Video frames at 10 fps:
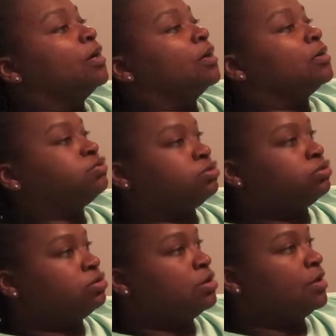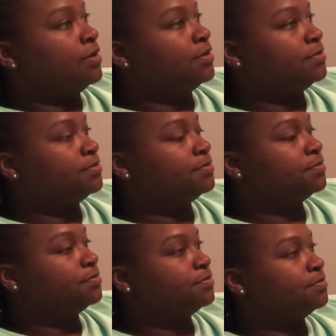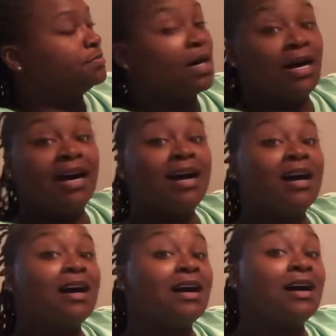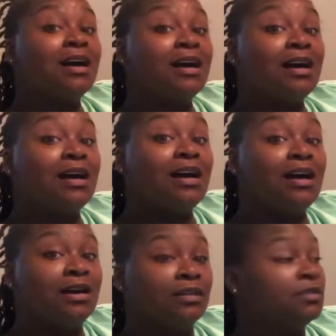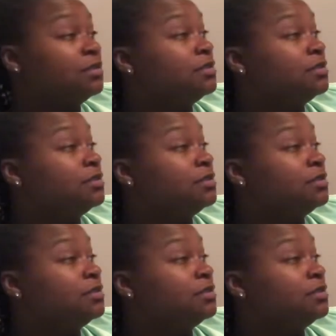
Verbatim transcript: So what year is this supposed to be in? Uh, what?